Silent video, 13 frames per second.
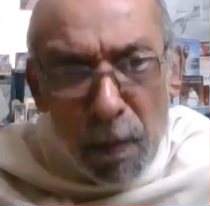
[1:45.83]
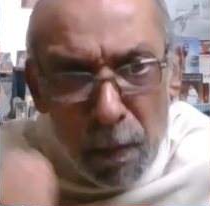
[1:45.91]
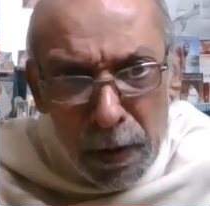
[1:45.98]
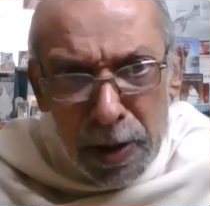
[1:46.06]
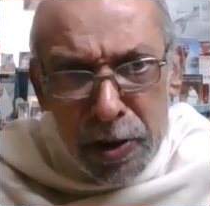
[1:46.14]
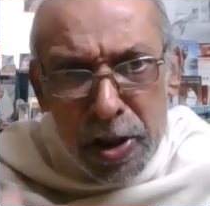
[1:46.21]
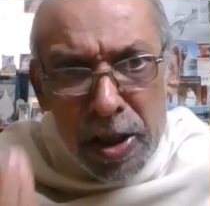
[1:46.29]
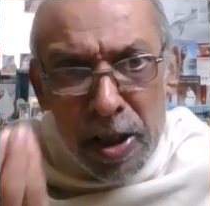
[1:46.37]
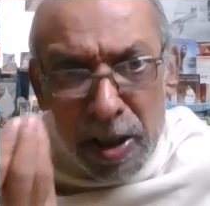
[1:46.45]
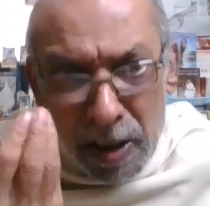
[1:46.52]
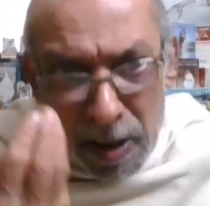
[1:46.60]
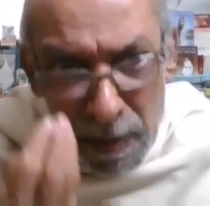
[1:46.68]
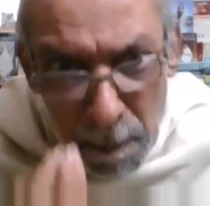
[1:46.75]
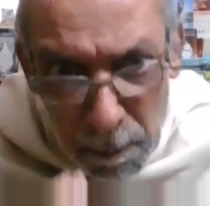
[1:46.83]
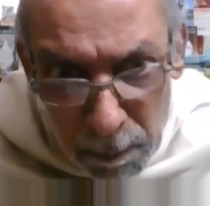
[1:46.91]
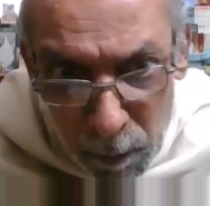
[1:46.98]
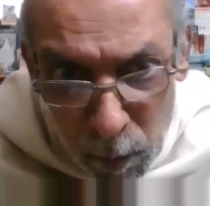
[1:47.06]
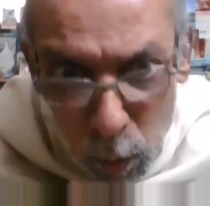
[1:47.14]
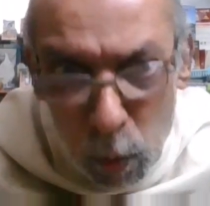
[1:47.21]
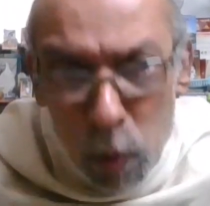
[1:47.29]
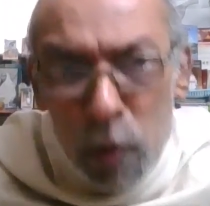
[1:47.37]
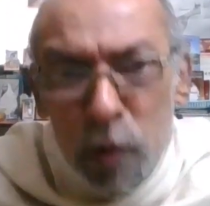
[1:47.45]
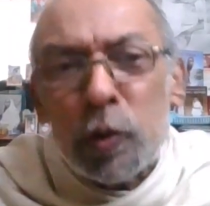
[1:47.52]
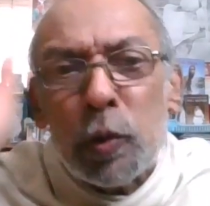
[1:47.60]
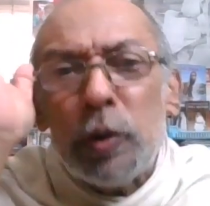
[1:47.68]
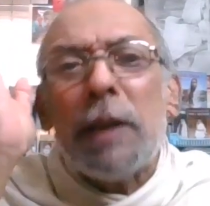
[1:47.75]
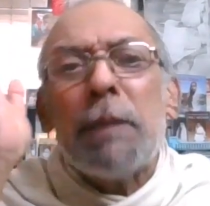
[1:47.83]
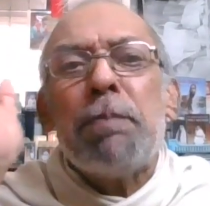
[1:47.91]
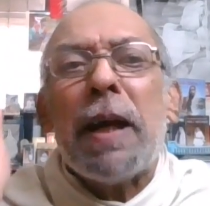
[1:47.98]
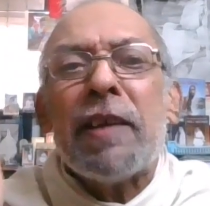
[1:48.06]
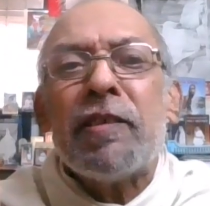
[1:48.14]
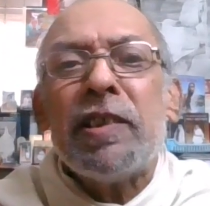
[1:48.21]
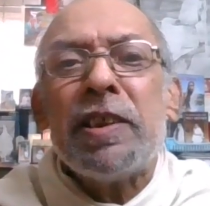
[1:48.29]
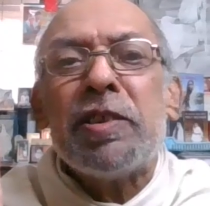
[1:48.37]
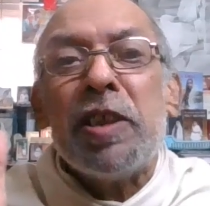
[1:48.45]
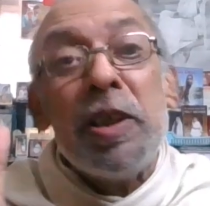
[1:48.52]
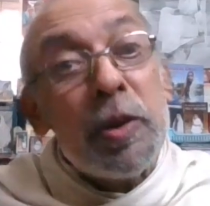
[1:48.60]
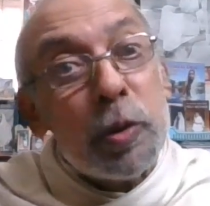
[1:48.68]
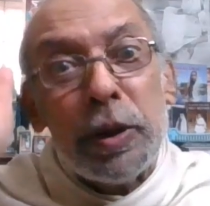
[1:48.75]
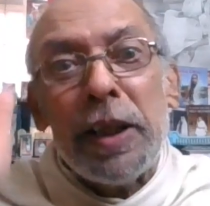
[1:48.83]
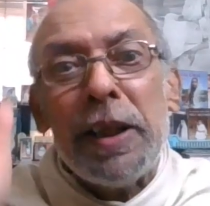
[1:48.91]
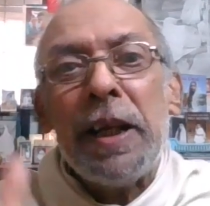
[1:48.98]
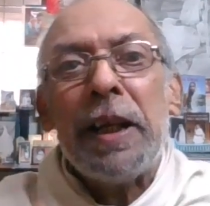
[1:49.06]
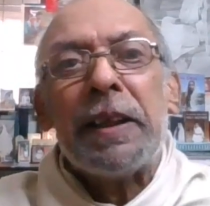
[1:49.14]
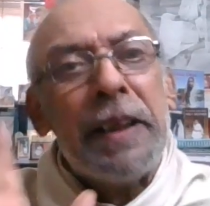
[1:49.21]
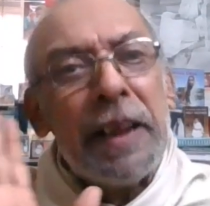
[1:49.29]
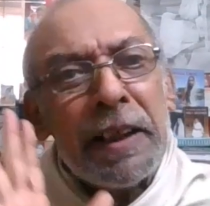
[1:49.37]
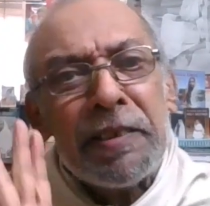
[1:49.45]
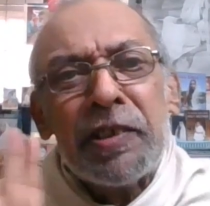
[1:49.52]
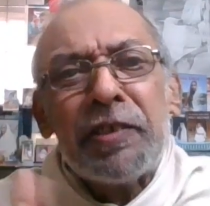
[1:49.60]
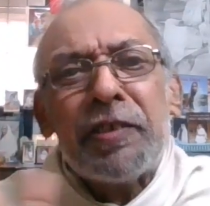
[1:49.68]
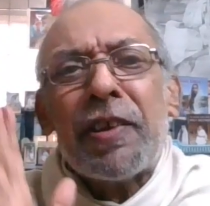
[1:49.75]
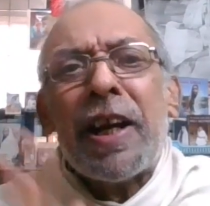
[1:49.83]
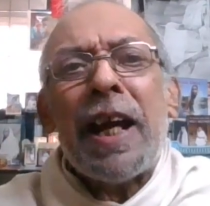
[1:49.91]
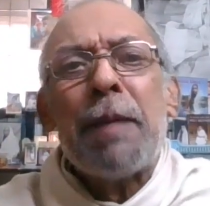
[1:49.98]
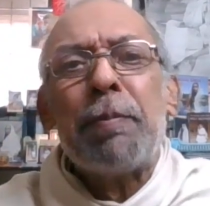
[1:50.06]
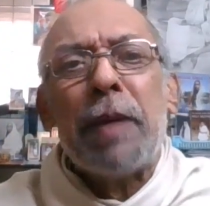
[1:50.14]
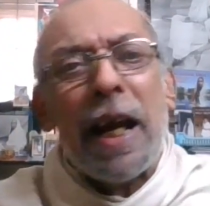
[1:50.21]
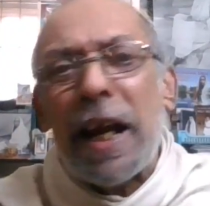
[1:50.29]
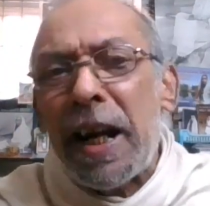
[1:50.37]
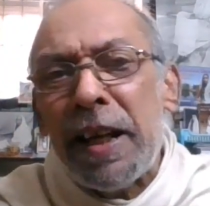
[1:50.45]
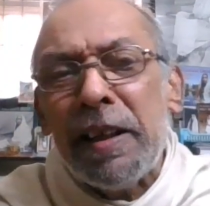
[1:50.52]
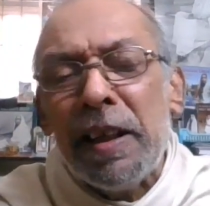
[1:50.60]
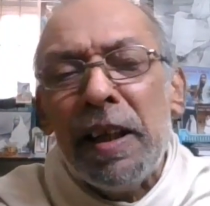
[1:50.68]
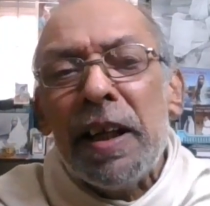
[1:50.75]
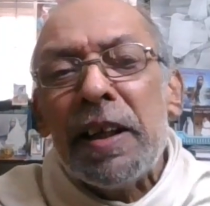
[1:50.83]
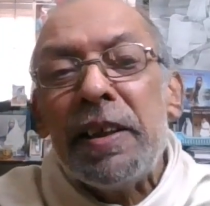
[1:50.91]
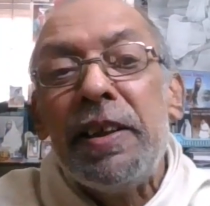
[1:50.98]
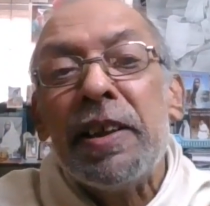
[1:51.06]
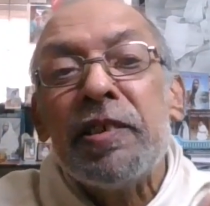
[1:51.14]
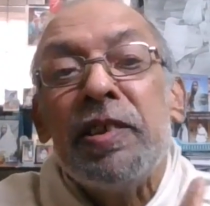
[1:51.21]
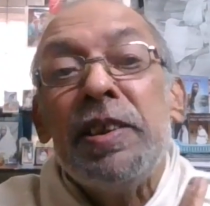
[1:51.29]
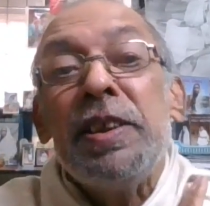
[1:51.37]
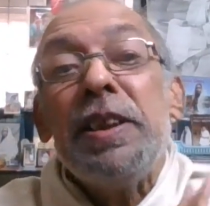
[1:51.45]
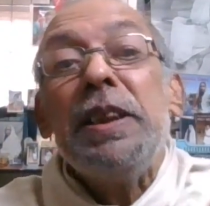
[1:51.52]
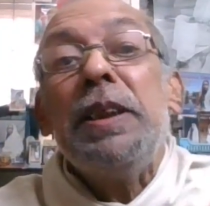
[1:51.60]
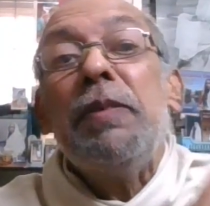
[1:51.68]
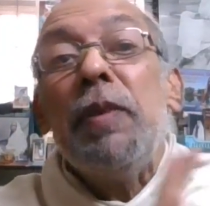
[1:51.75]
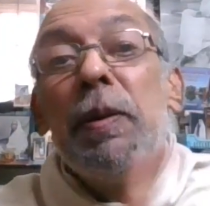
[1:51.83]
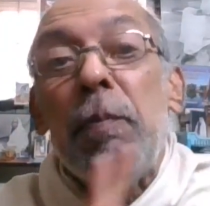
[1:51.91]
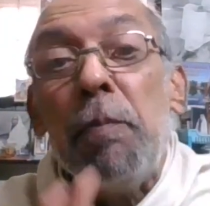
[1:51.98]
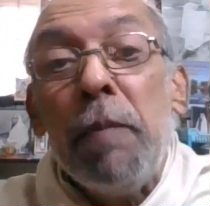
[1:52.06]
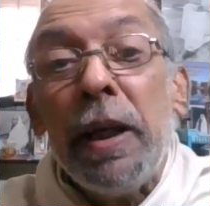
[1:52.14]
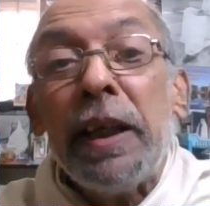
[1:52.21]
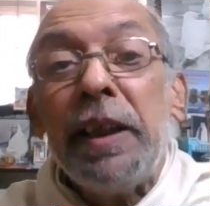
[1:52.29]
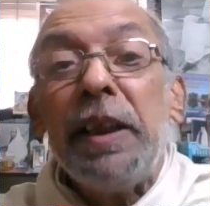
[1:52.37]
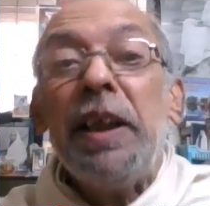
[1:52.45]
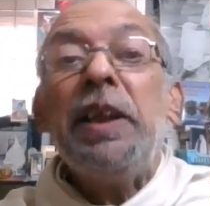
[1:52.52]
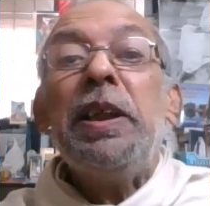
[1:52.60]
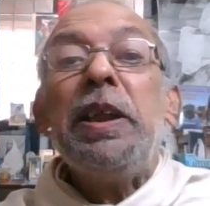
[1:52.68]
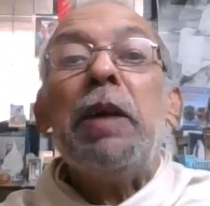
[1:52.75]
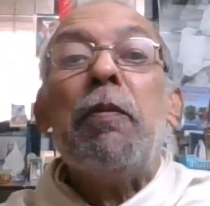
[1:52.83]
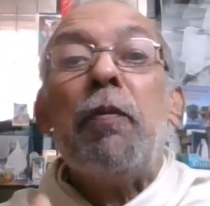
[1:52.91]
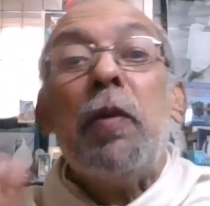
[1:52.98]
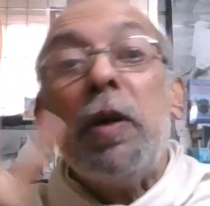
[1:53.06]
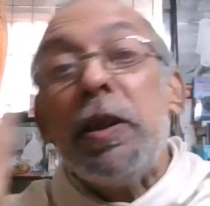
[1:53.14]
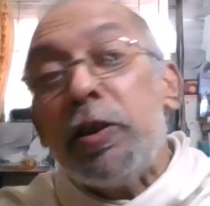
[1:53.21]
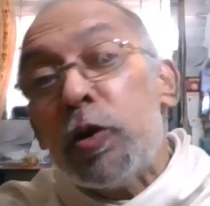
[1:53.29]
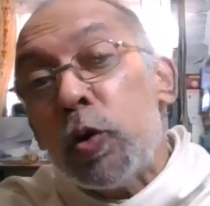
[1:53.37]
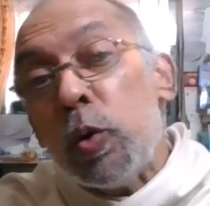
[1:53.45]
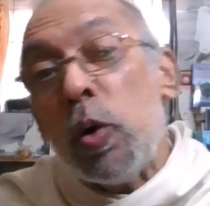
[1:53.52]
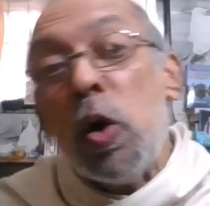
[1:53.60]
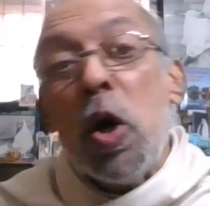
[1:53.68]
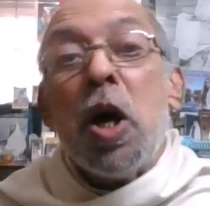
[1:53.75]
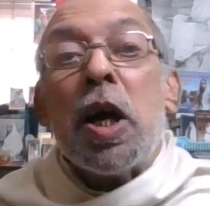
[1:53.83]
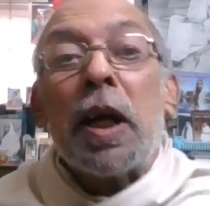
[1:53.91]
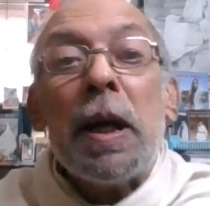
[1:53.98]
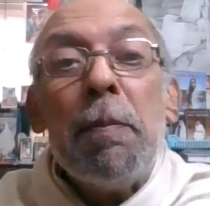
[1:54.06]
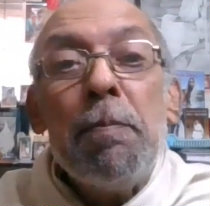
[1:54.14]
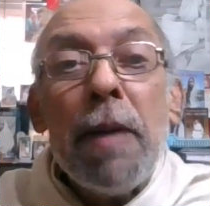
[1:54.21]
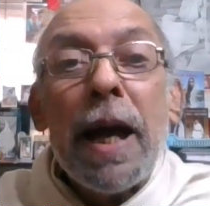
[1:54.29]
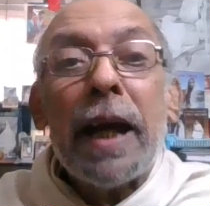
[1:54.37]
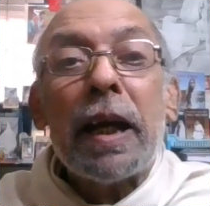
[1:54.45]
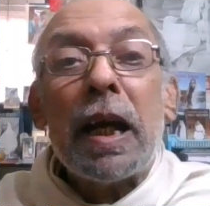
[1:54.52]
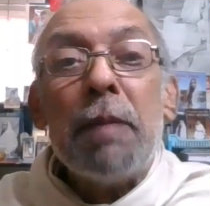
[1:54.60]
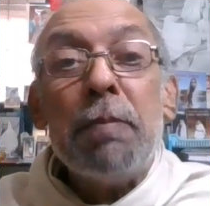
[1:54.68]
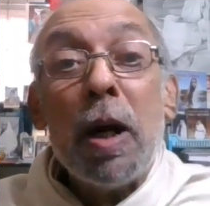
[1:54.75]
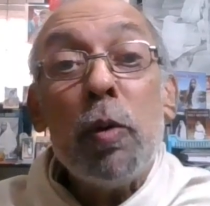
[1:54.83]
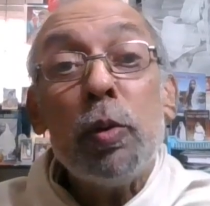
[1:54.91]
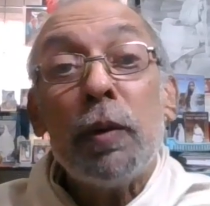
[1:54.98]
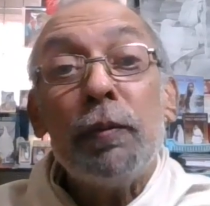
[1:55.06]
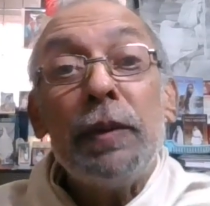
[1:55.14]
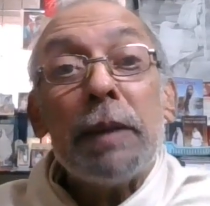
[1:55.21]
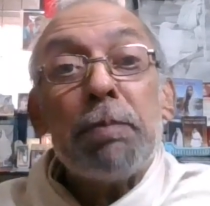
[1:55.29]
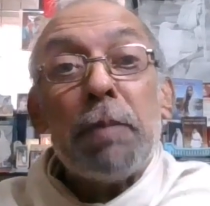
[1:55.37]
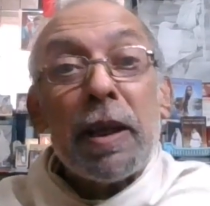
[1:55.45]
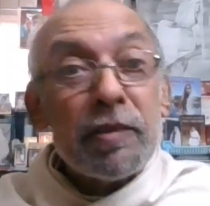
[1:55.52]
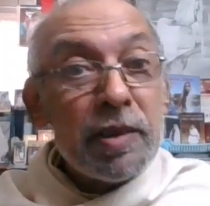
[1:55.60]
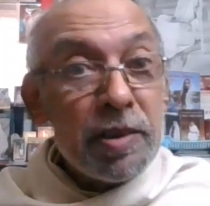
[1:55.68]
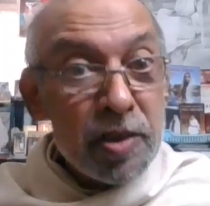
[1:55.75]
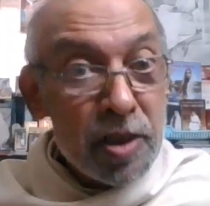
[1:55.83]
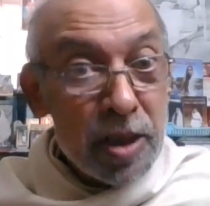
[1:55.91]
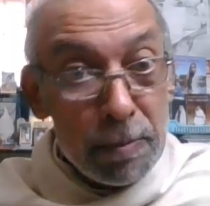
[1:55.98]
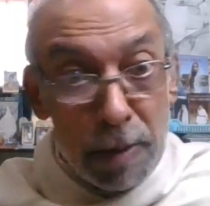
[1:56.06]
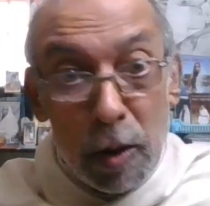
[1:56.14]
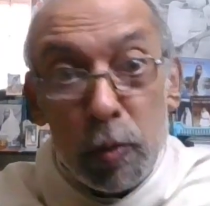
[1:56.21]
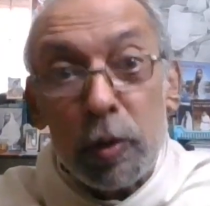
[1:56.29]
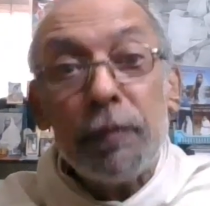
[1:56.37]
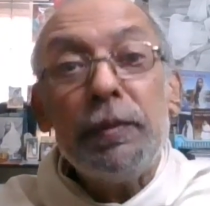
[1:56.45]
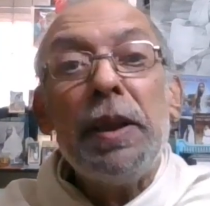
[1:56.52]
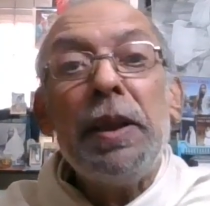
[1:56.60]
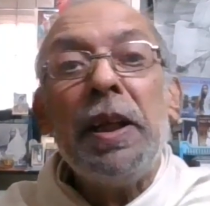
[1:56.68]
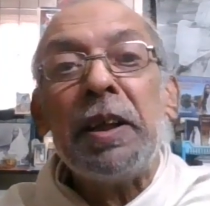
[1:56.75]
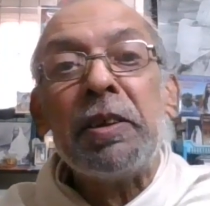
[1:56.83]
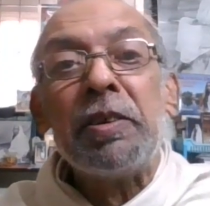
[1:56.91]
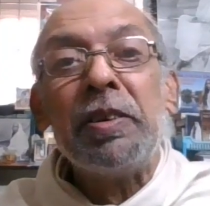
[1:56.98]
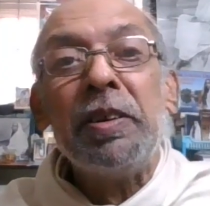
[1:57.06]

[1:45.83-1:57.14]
Fish goes through that passage into the net, gets trapped and doesn't even make any effort to come back, come out of that passage, come out of the net.